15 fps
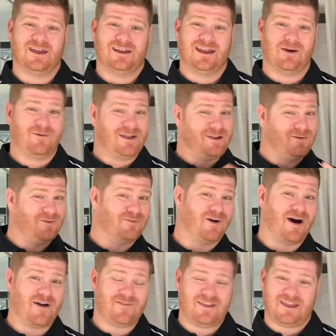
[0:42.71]
Now when you
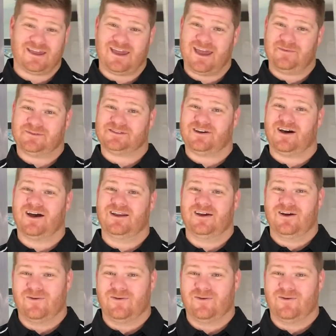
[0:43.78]
arrive at your campsite,